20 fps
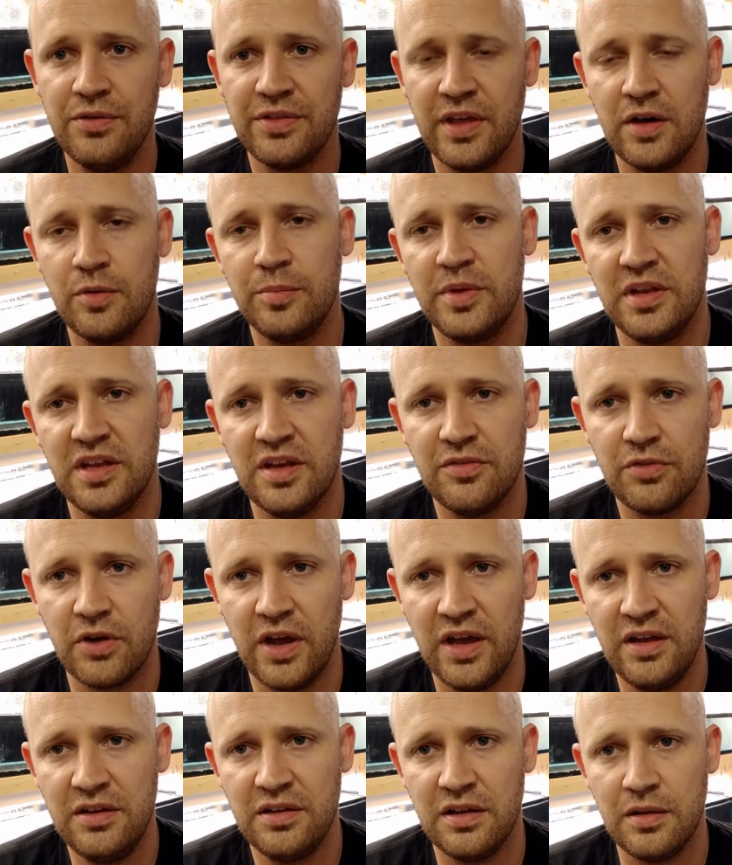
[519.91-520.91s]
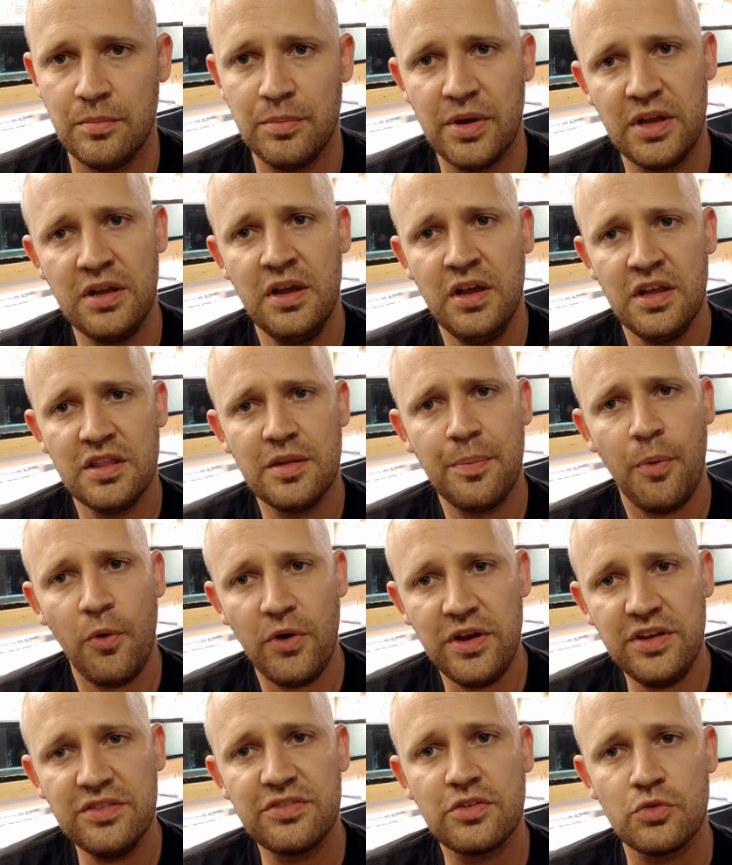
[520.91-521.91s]
That would be never ending. But the
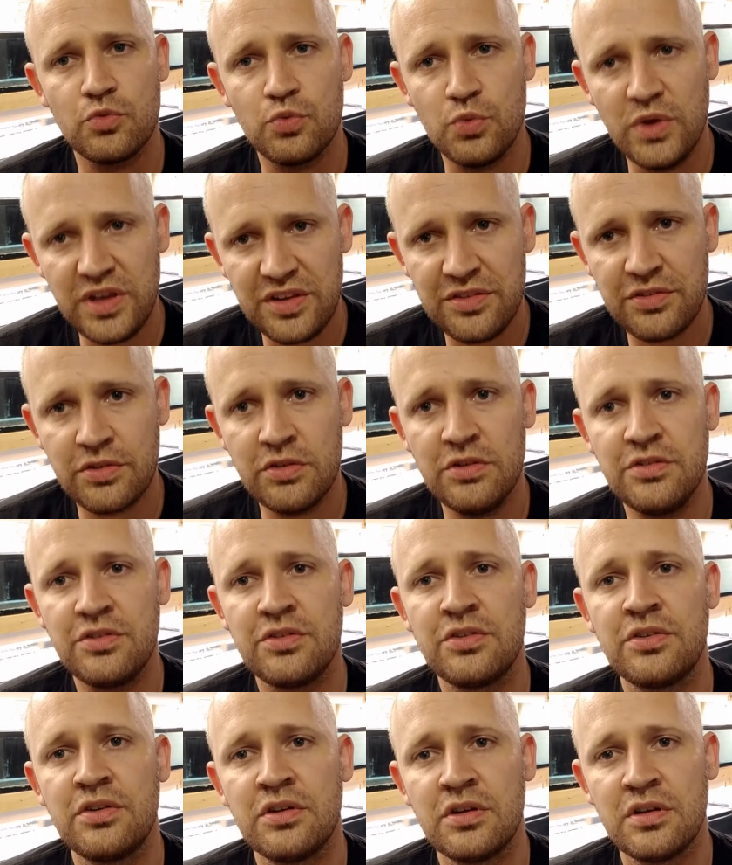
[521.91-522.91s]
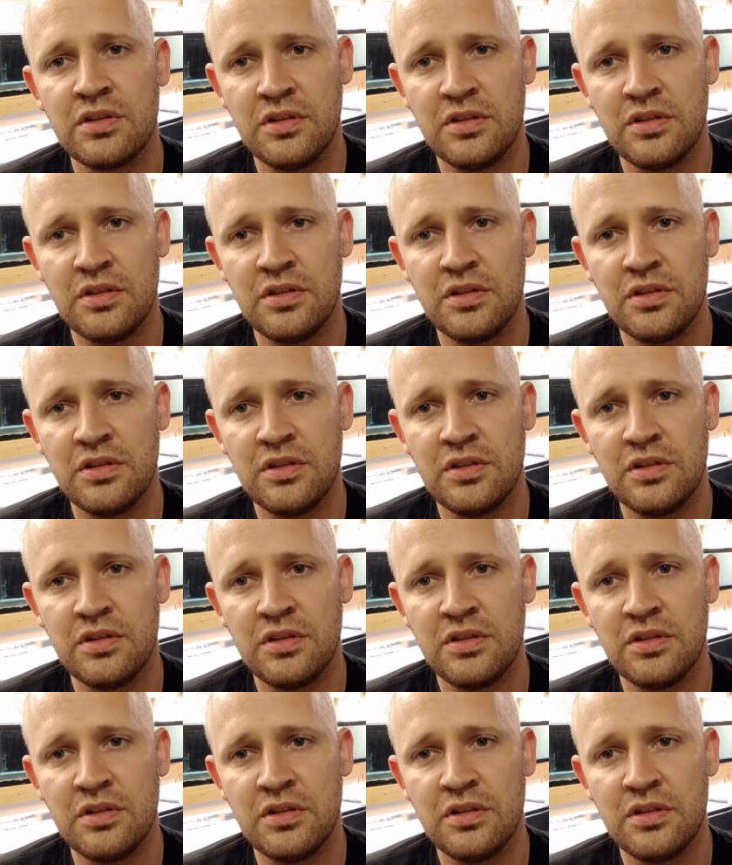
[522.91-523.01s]
point is to research